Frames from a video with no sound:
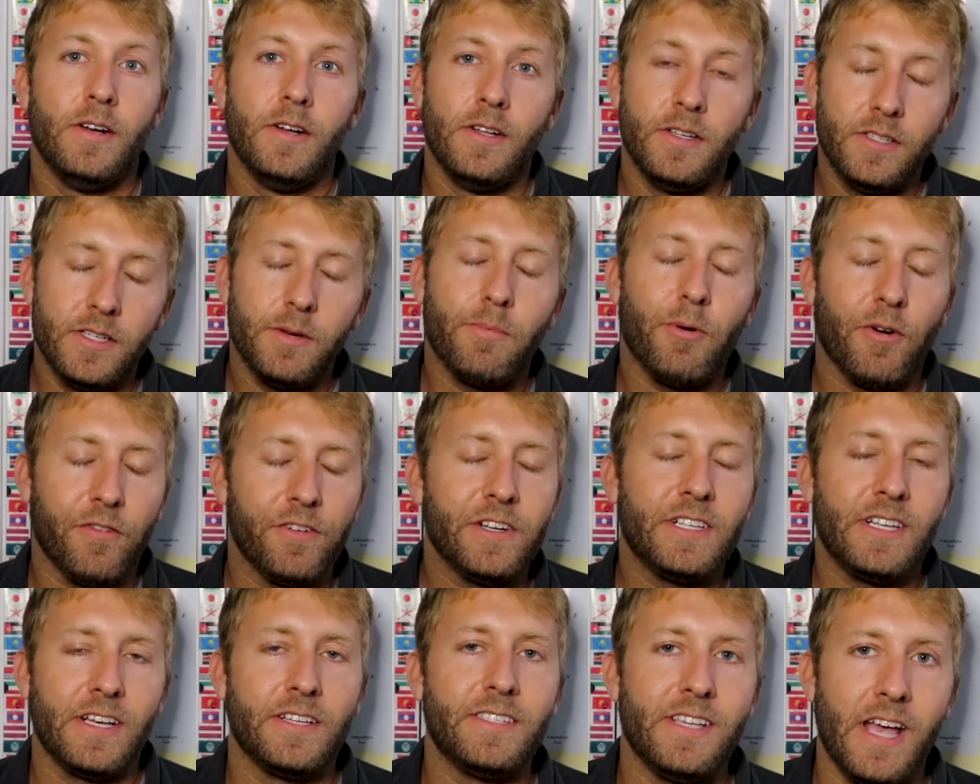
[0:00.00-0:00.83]
This is a
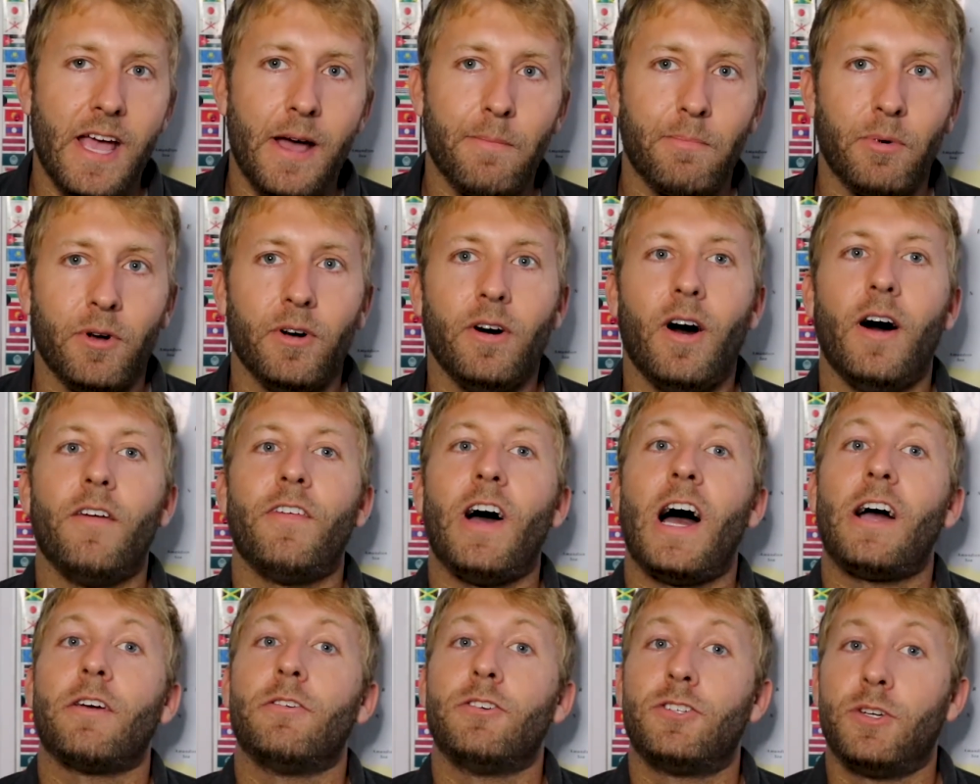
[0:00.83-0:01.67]
perfect example of
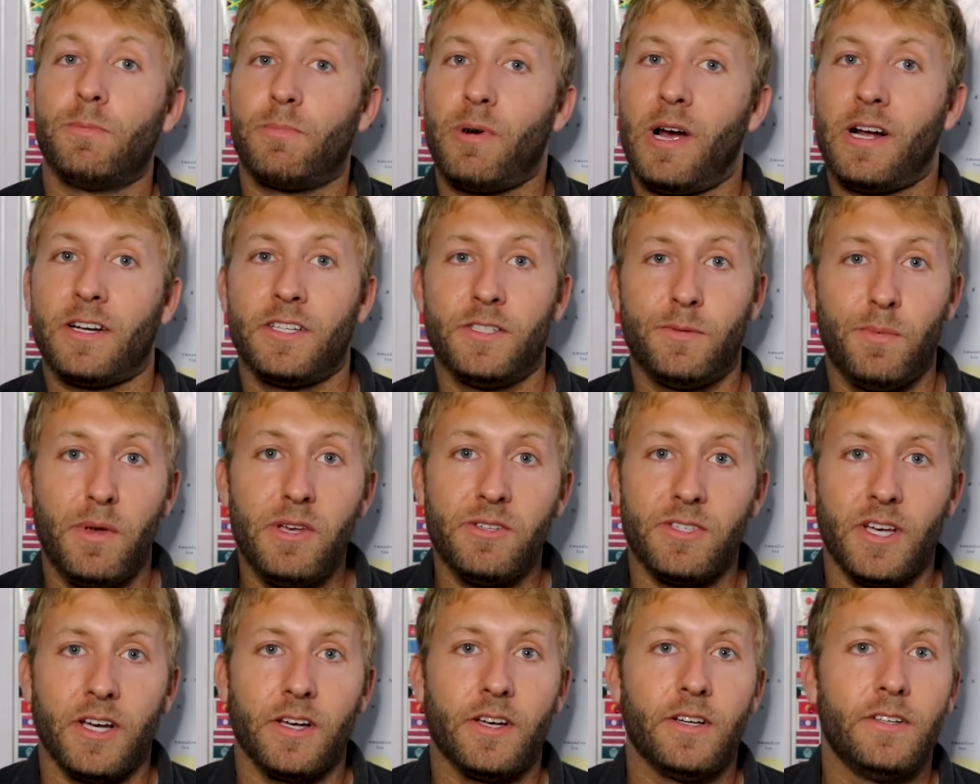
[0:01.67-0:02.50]
how you should practice
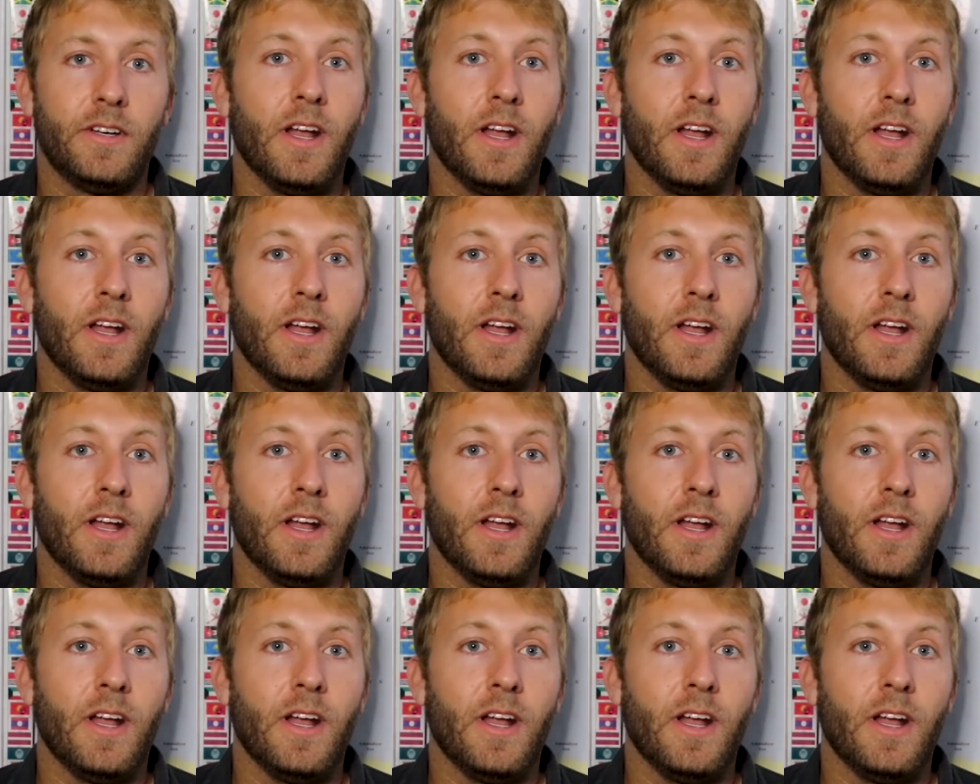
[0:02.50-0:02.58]
music.